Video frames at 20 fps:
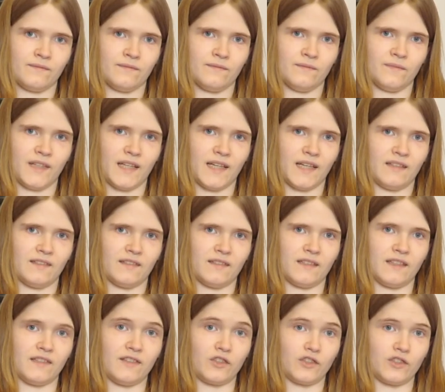And in
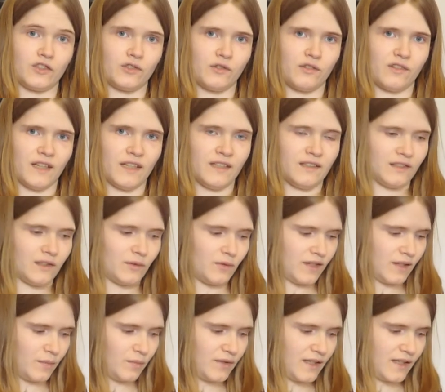addition to that, you
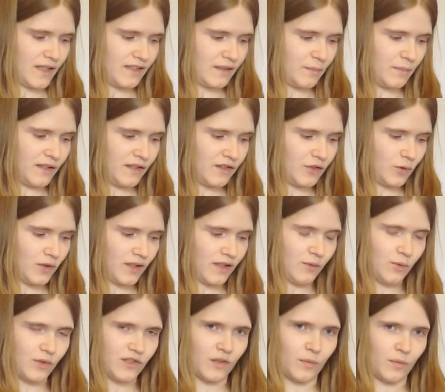can play the B string
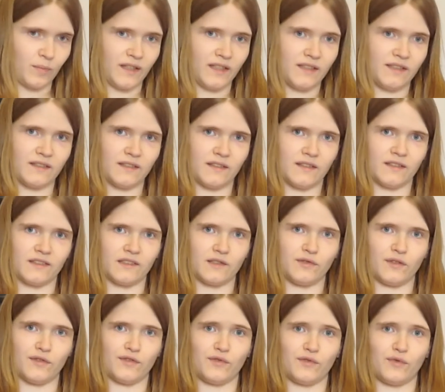with your pinky in the
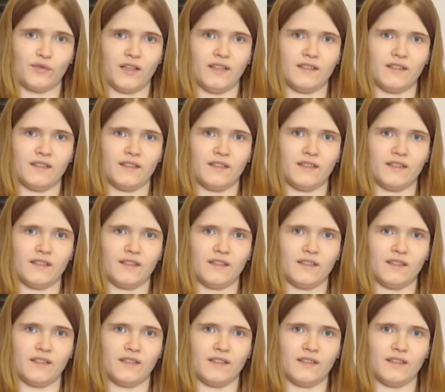5th fret